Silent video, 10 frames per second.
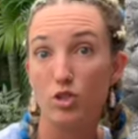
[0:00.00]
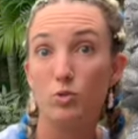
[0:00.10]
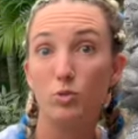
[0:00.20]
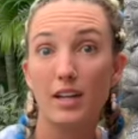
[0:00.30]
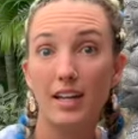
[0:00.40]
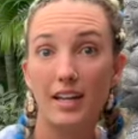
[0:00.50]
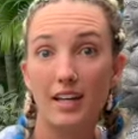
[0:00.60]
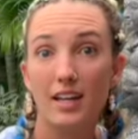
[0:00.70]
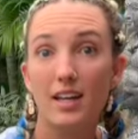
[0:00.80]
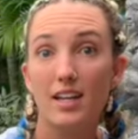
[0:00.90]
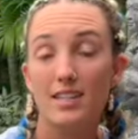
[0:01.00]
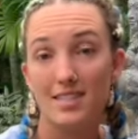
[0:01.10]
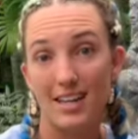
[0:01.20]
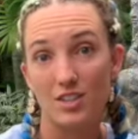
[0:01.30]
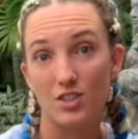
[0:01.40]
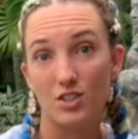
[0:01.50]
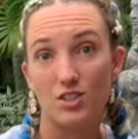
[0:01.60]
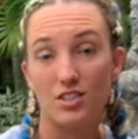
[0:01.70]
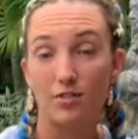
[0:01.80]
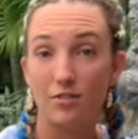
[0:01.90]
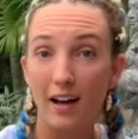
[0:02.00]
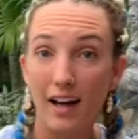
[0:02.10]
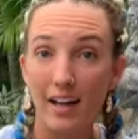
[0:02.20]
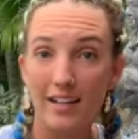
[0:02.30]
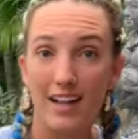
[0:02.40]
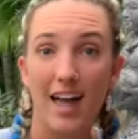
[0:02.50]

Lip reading: 3 centers defined,